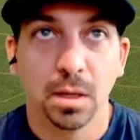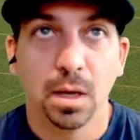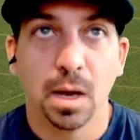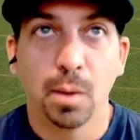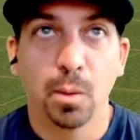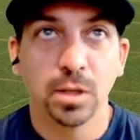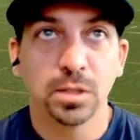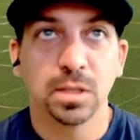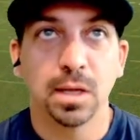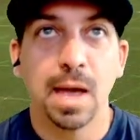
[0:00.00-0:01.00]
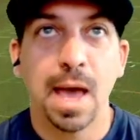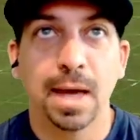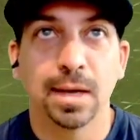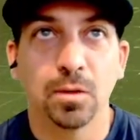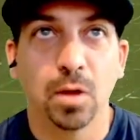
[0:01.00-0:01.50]
I was
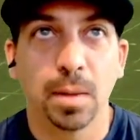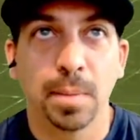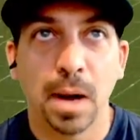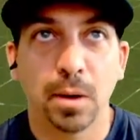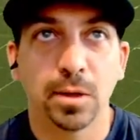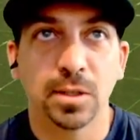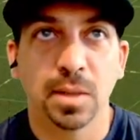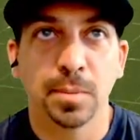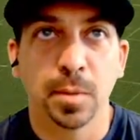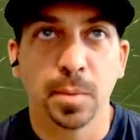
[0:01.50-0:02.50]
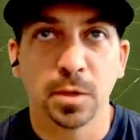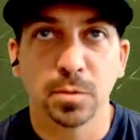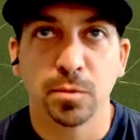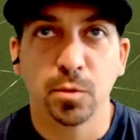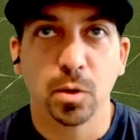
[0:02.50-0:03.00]
adding a lot of power to these uphill putts
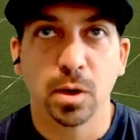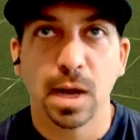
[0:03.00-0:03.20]
before.